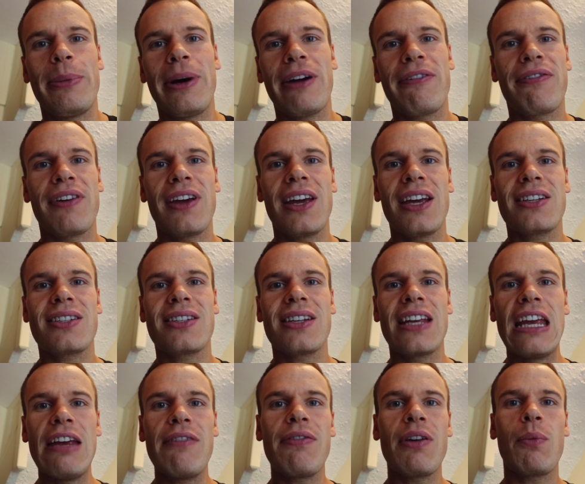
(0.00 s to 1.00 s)
my face
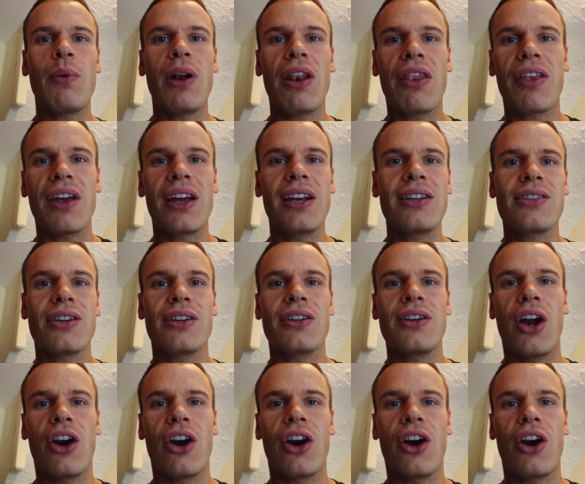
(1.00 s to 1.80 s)
even when things are,